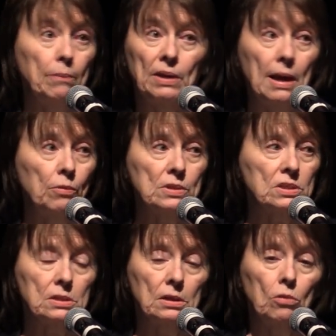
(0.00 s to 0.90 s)
but I
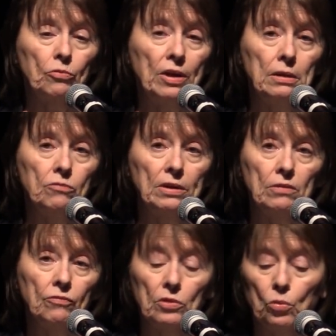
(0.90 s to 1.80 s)
was already
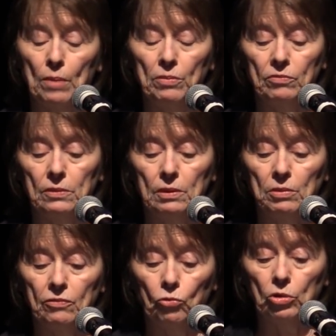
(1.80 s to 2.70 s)
writing for the web
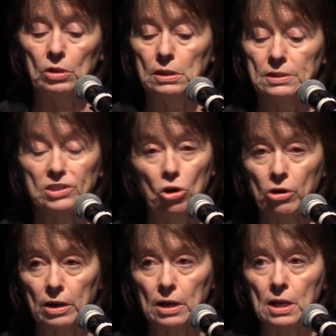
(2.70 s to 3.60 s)
before he
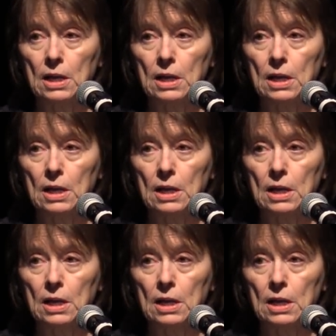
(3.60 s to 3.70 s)
started.